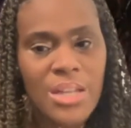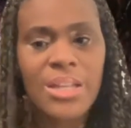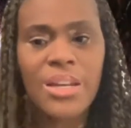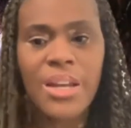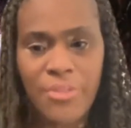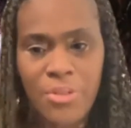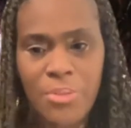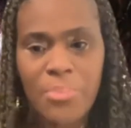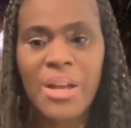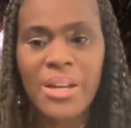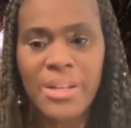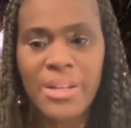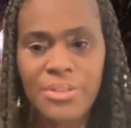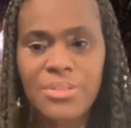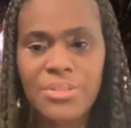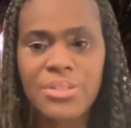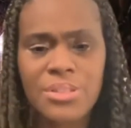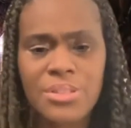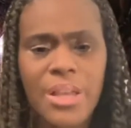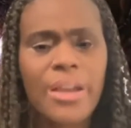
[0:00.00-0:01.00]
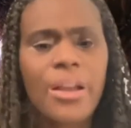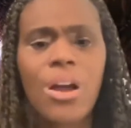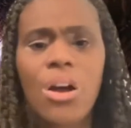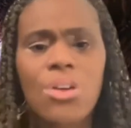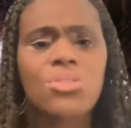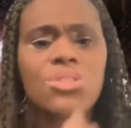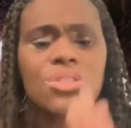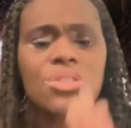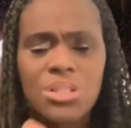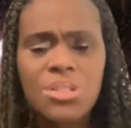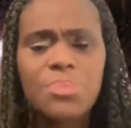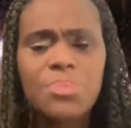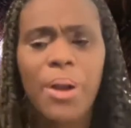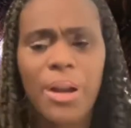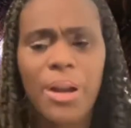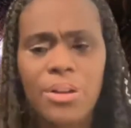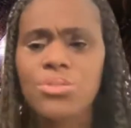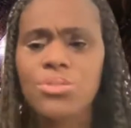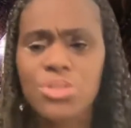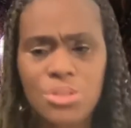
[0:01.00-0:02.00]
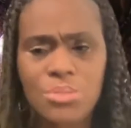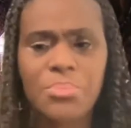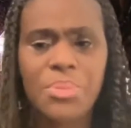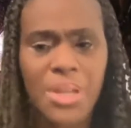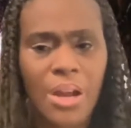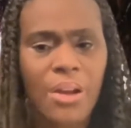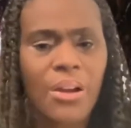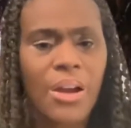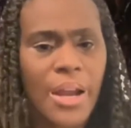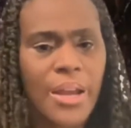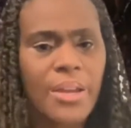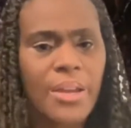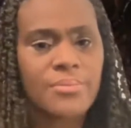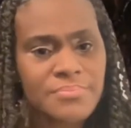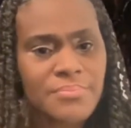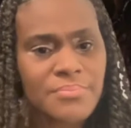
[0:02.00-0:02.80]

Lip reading: and everybody else is like, oh, she sparkles, she'll be all right.